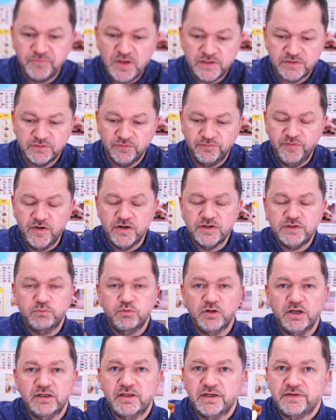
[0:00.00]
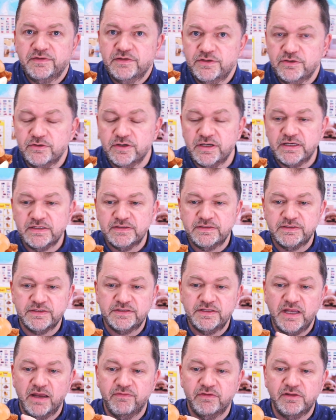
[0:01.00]
so first, what I'd like to do is
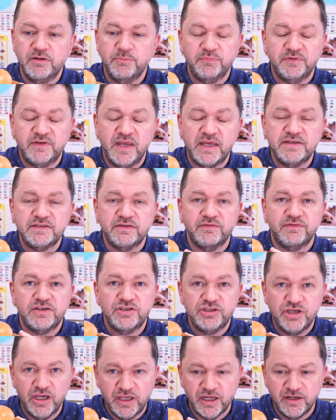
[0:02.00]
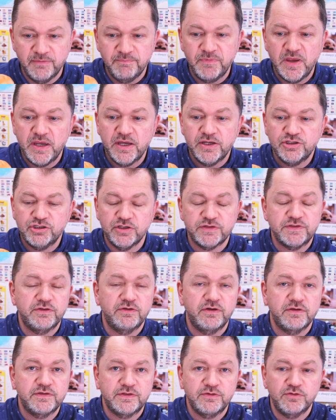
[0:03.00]
just have a little taste of the chicken just
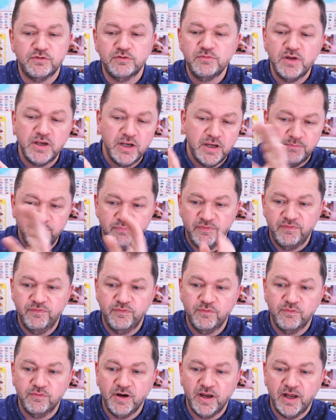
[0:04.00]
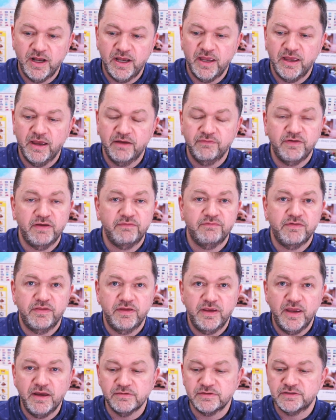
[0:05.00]
on its own before I have
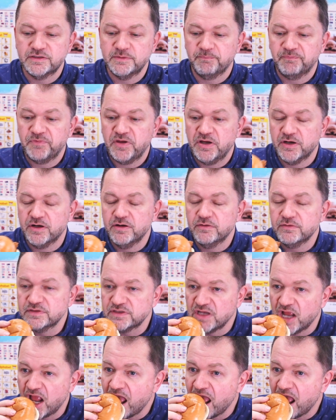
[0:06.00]
everything else. Here goes.